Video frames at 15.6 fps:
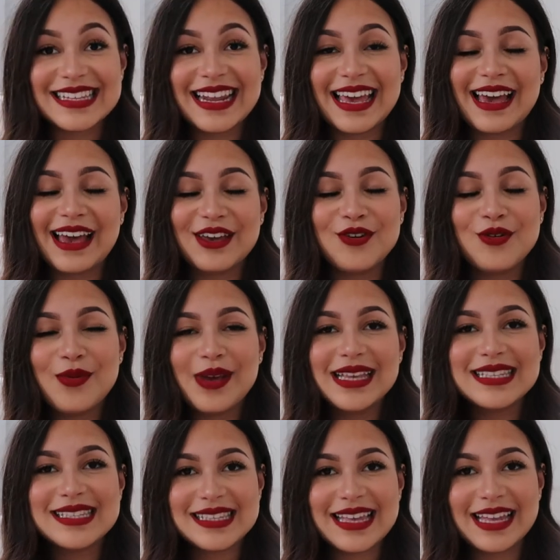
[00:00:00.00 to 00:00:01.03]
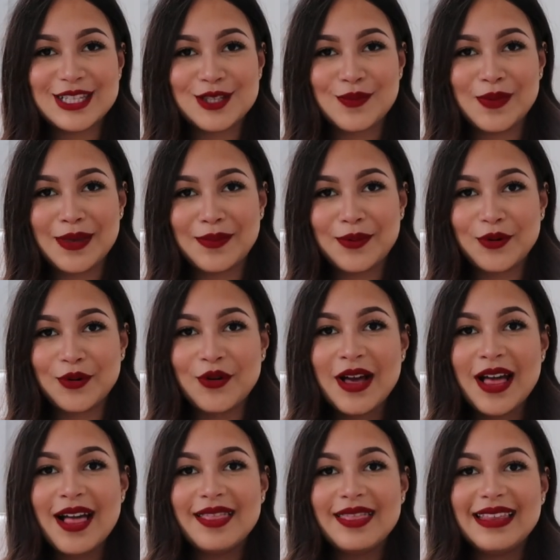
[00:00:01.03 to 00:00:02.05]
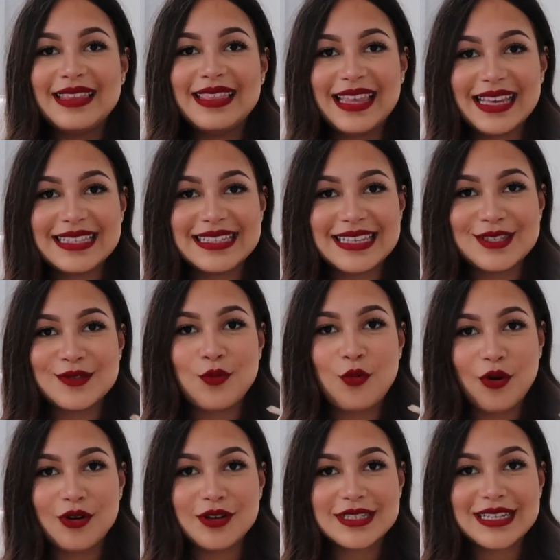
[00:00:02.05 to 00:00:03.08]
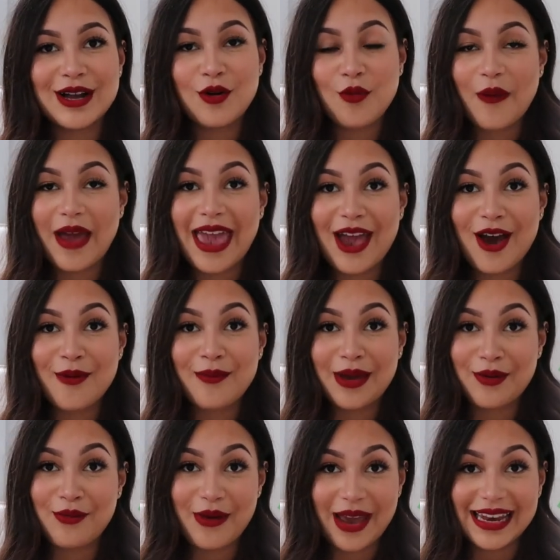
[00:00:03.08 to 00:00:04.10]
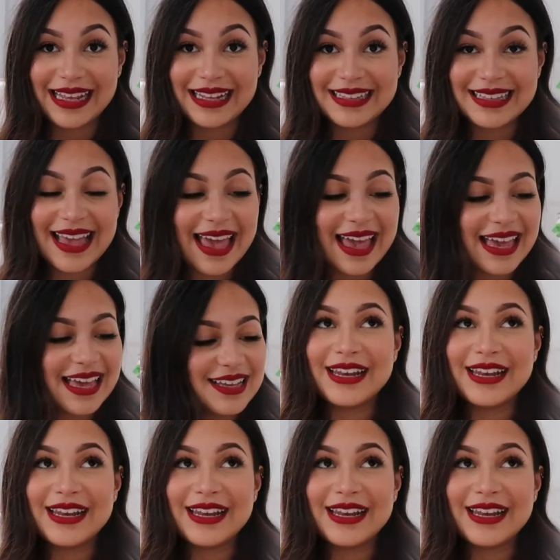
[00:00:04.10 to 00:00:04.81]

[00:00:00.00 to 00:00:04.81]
Like I always say to people that this is what I'll wear on my wedding day.